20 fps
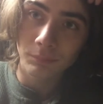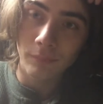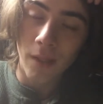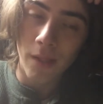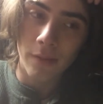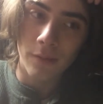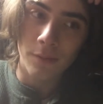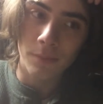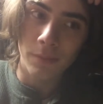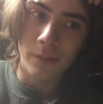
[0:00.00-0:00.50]

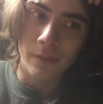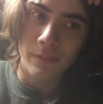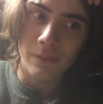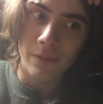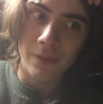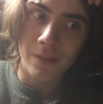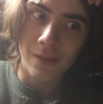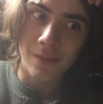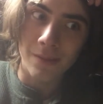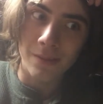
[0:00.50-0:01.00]
I do believe
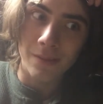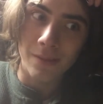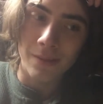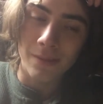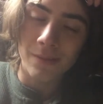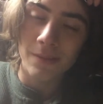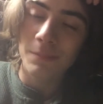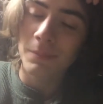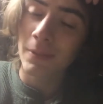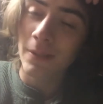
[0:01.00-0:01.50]
in
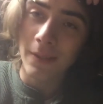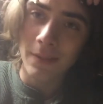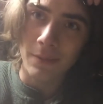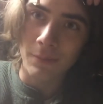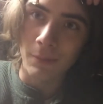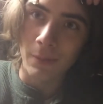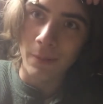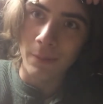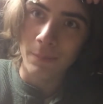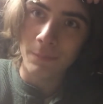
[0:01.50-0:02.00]
justice. But
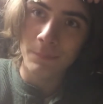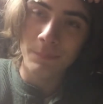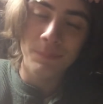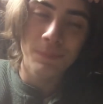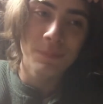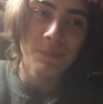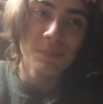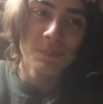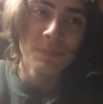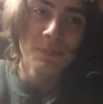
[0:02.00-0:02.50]
anyway,
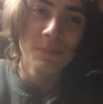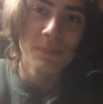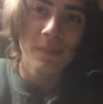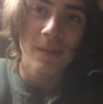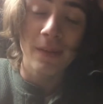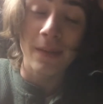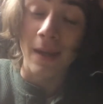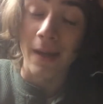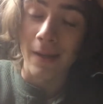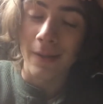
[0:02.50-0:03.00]

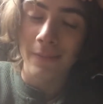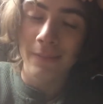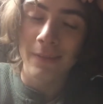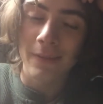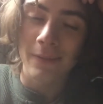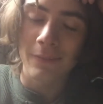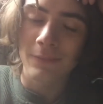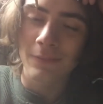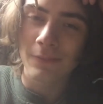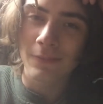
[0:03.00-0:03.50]
yeah,
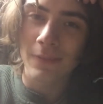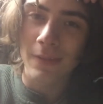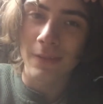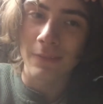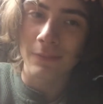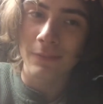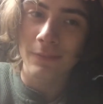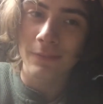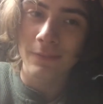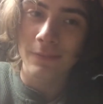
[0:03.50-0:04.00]

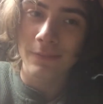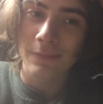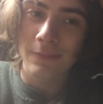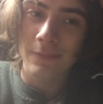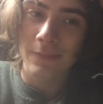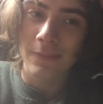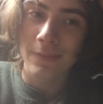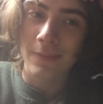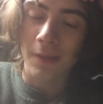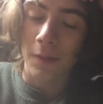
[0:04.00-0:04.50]
if
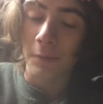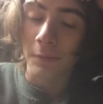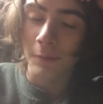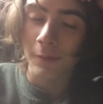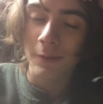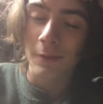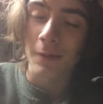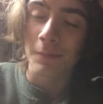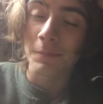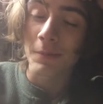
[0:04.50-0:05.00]

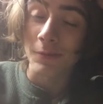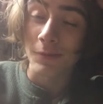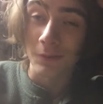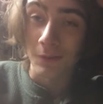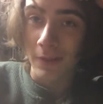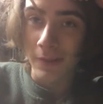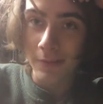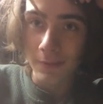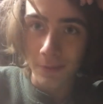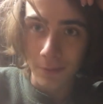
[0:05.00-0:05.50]
Donald Trump is
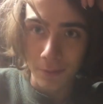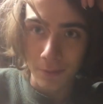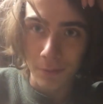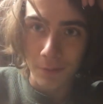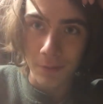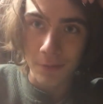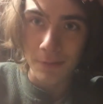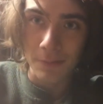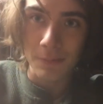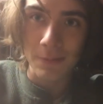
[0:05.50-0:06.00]
arrested on
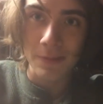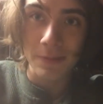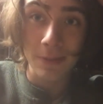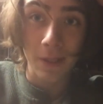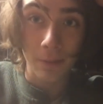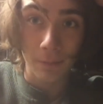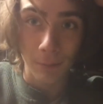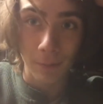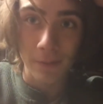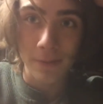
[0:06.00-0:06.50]
Christmas,
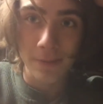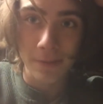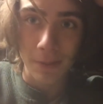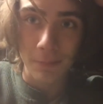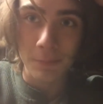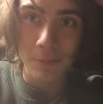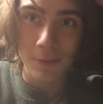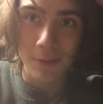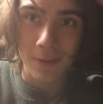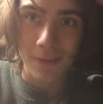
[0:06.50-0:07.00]
I will
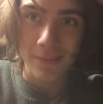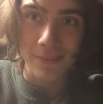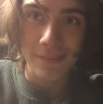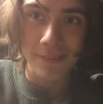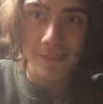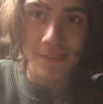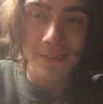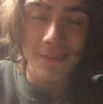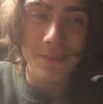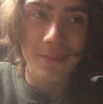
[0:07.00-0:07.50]
accept
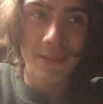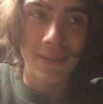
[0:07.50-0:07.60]
Christ.